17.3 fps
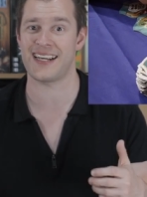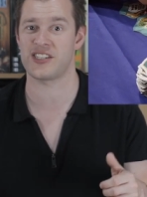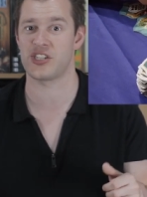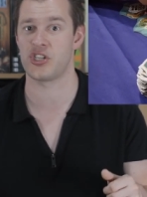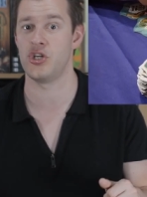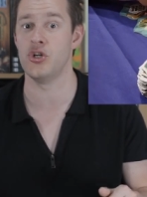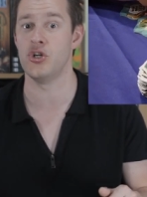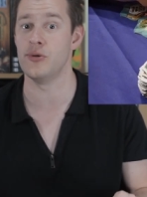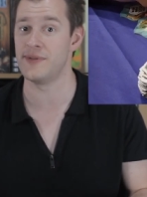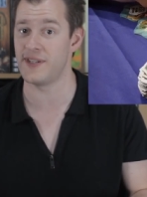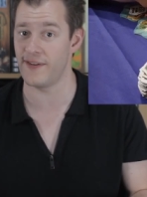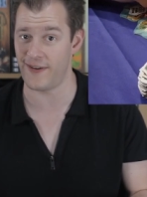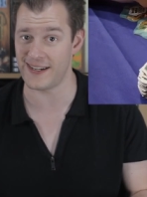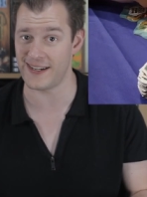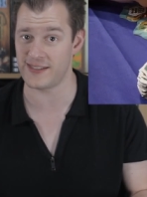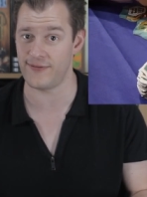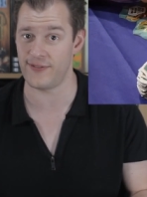cubes
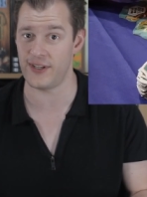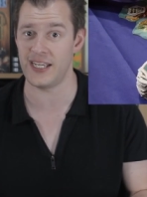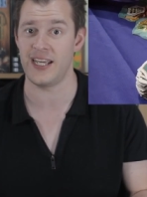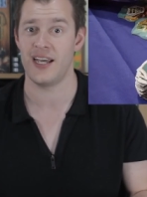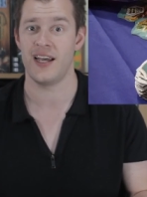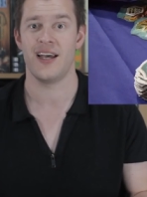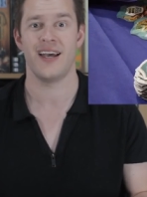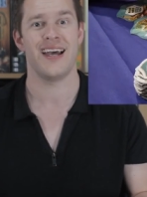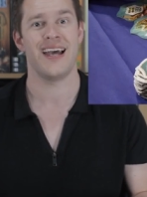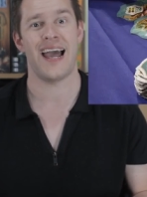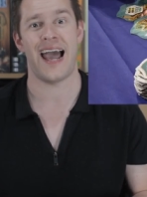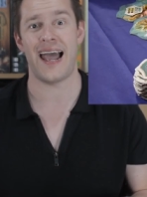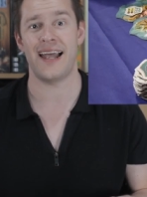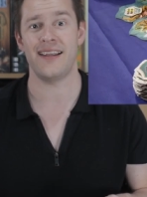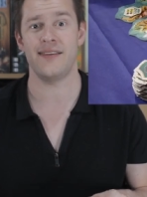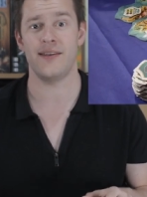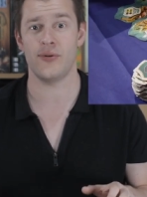effectively.
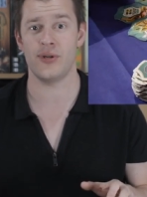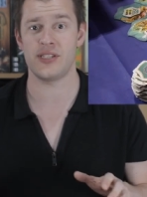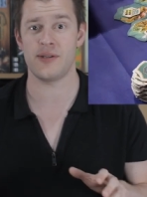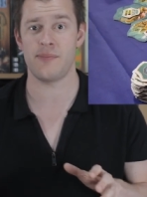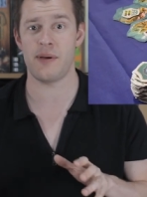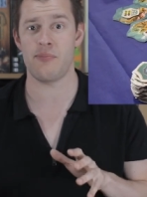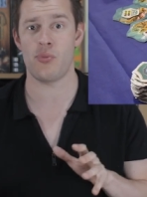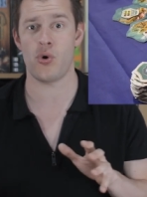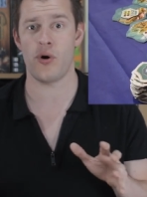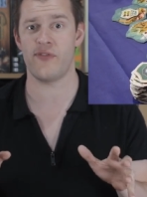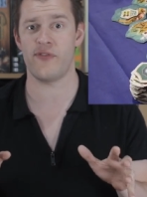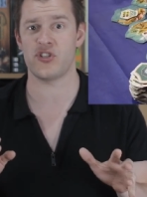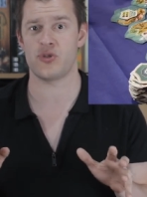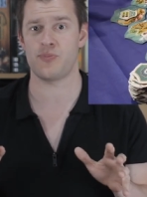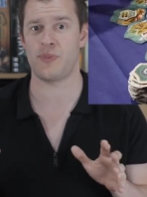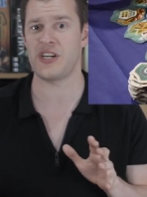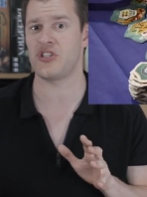And there is a bit more of a
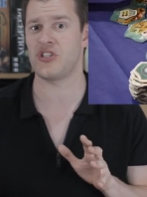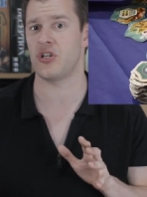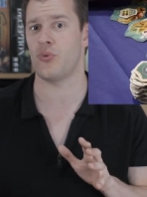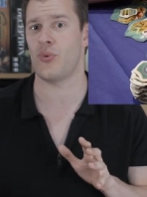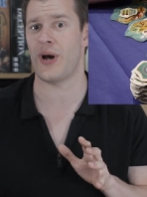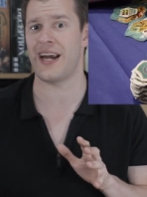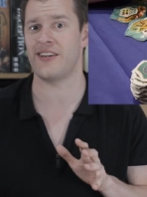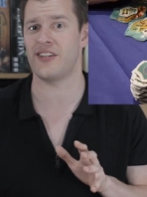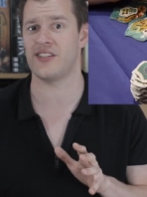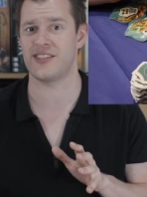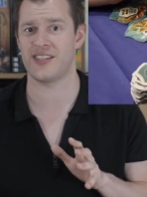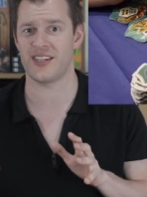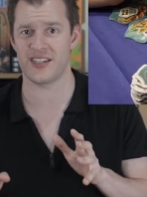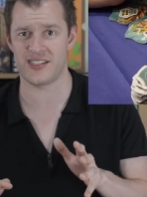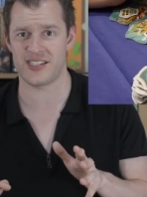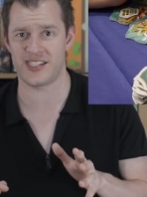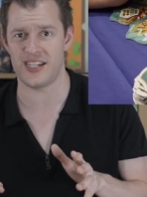spatial awareness to
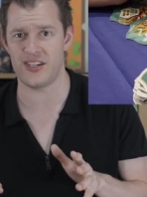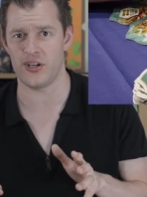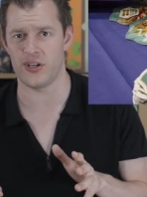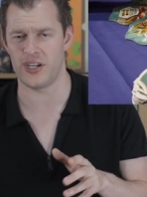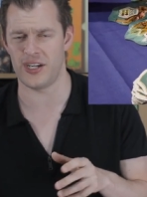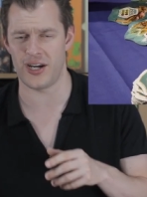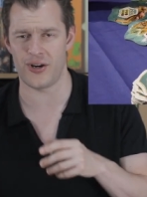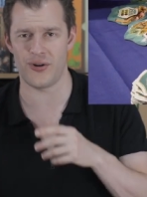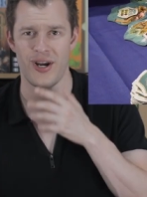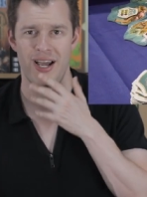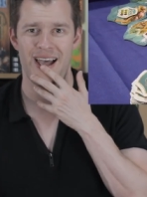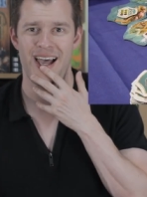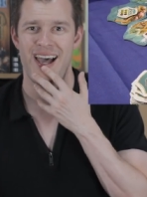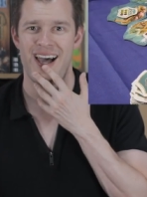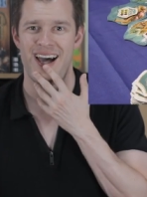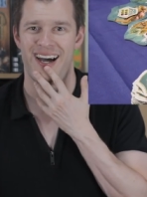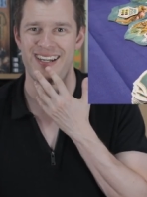consider. You know,
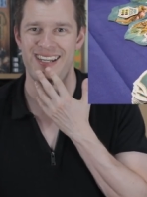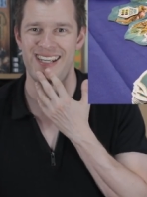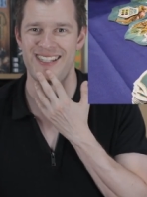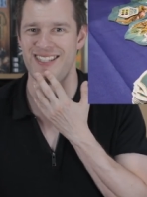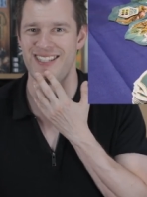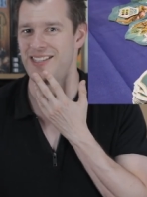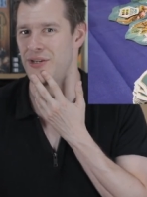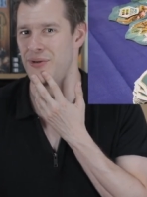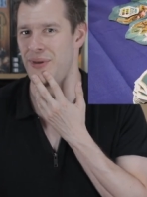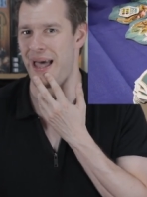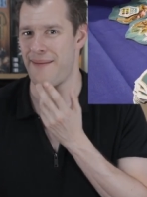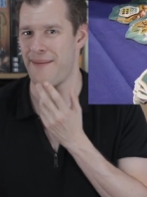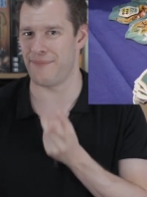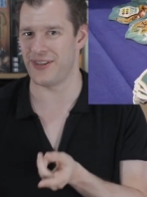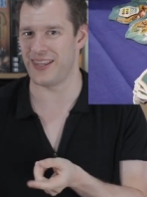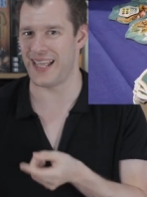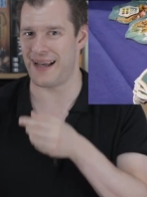I need to do
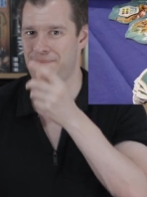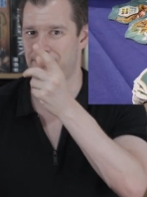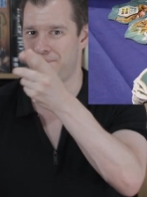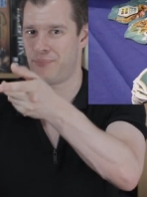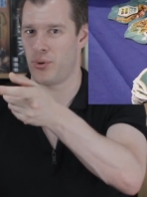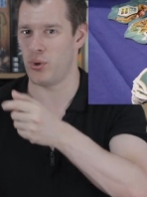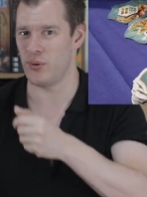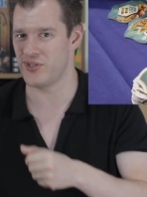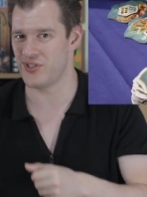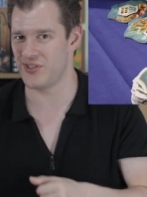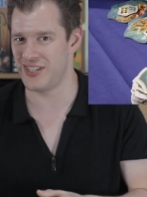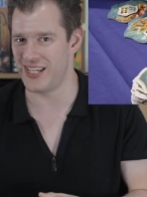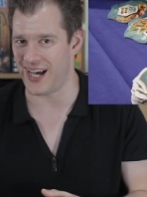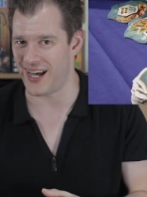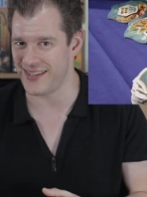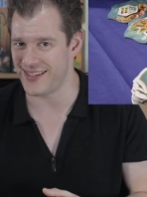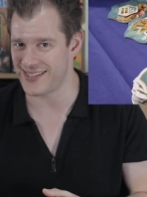that, but that port's on
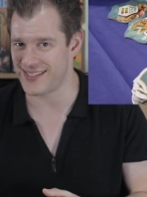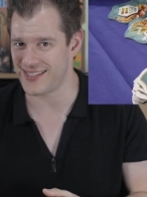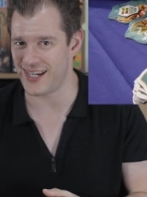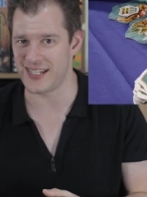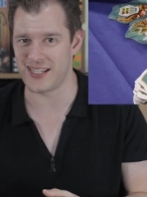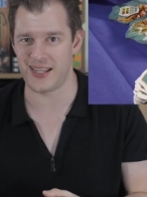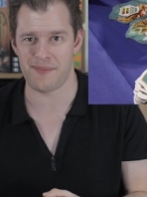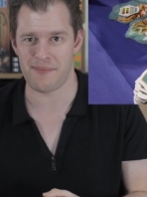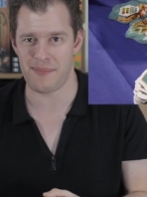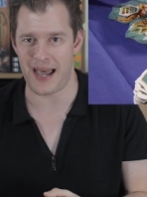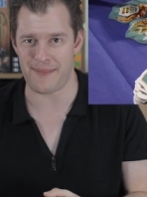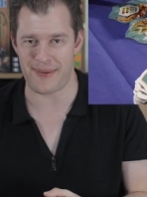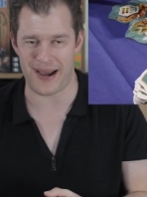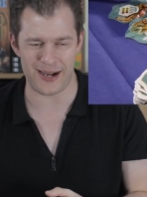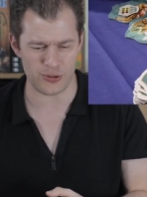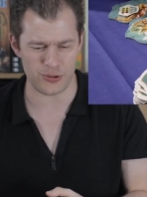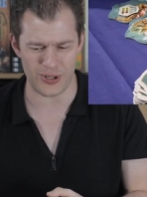the other side of the
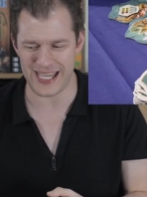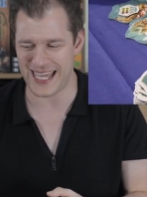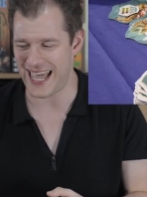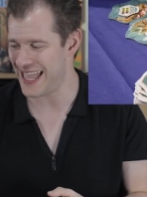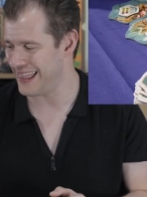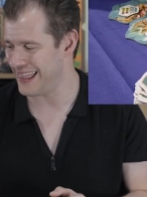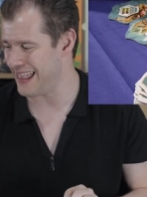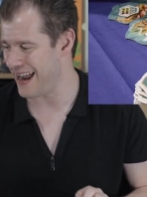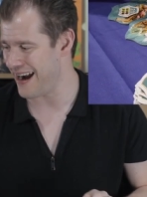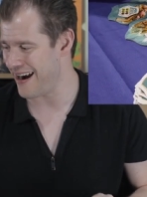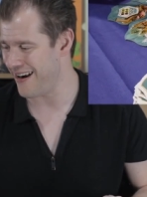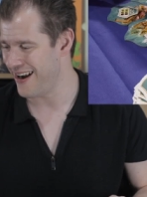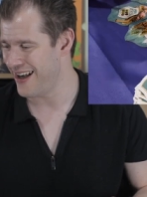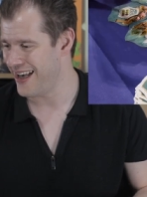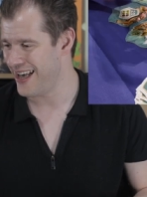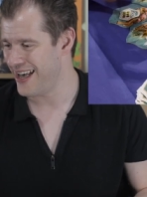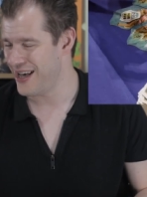map. How do I get there?
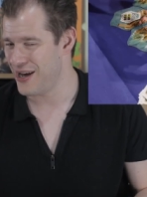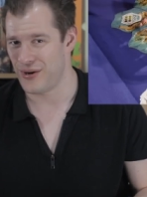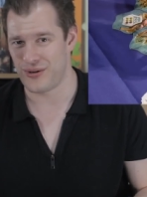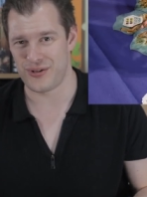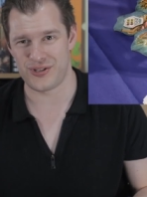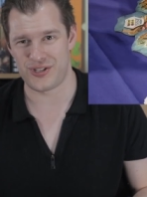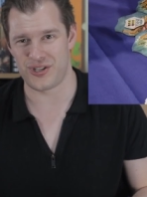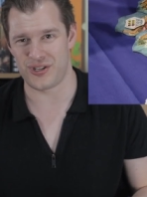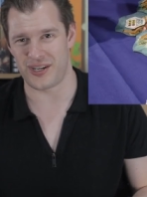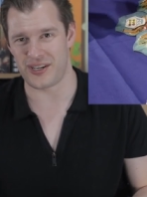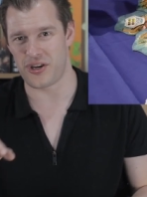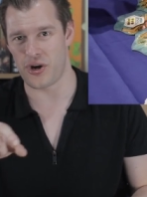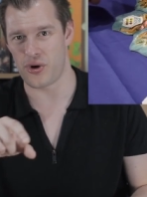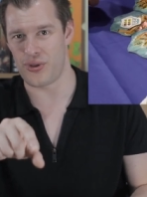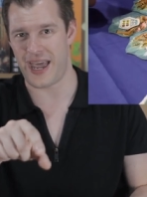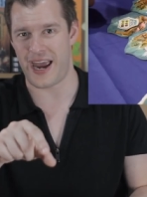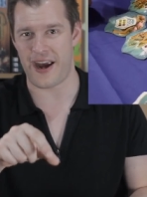Should I
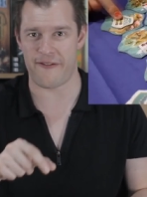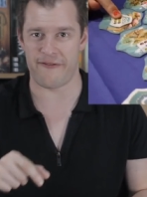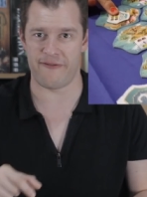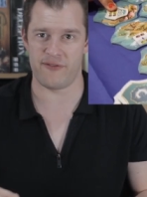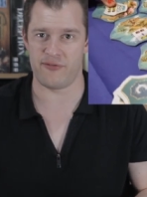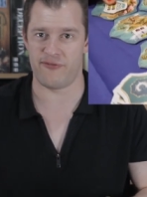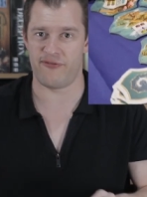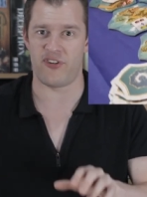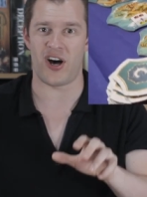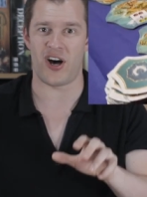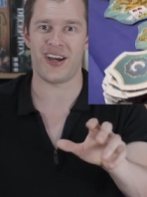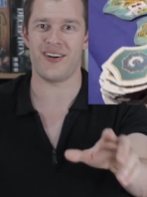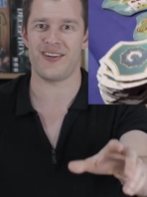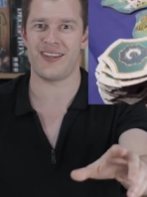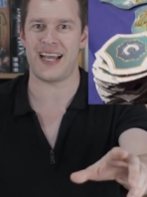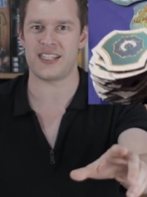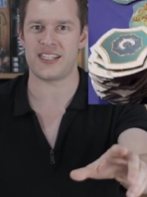go there
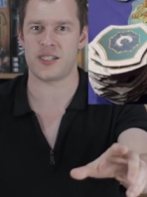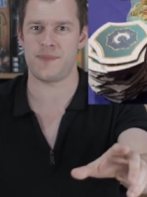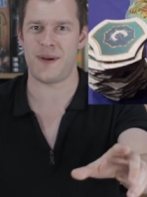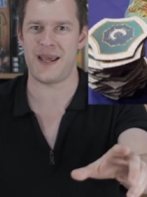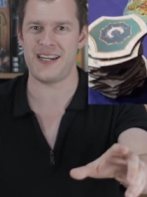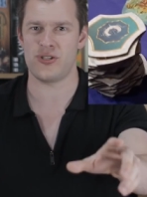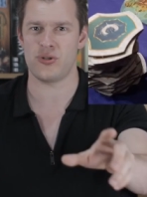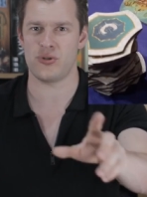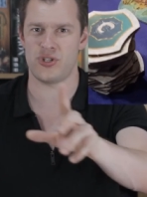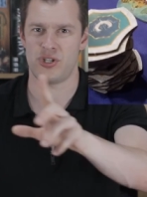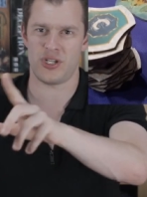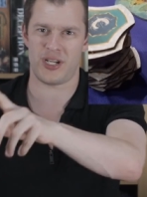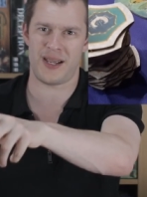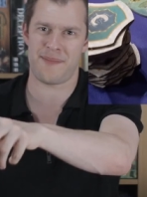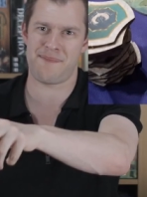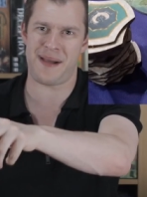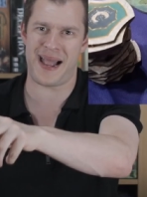via that space, or should
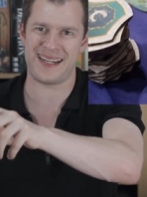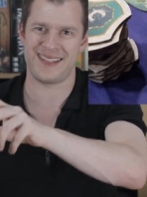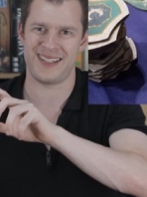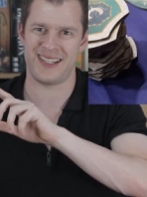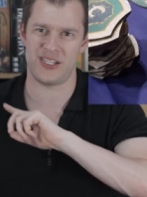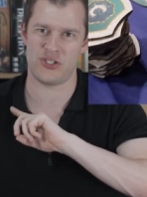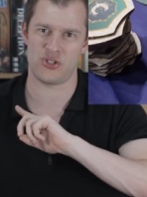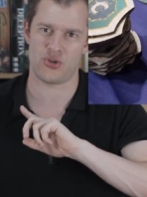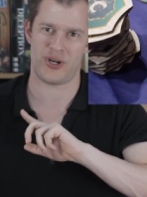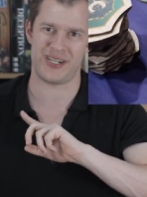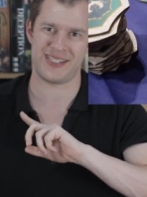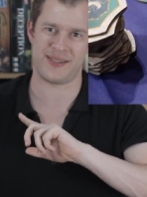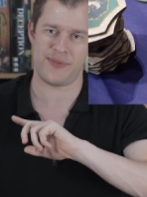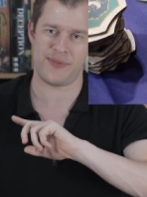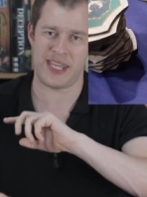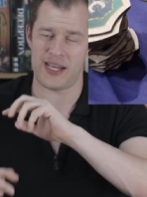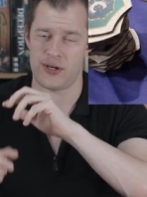I abandon it and try
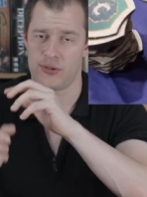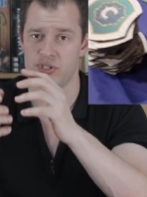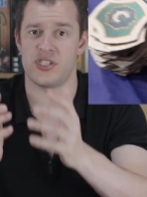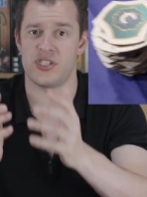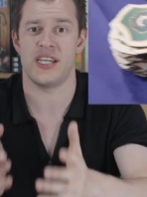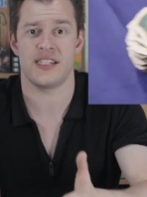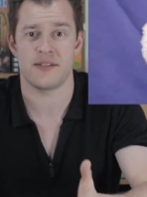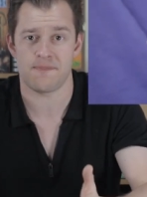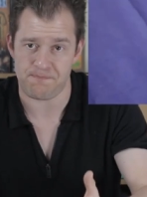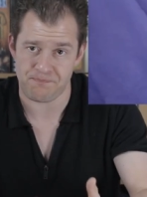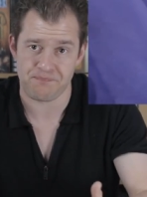something else? There's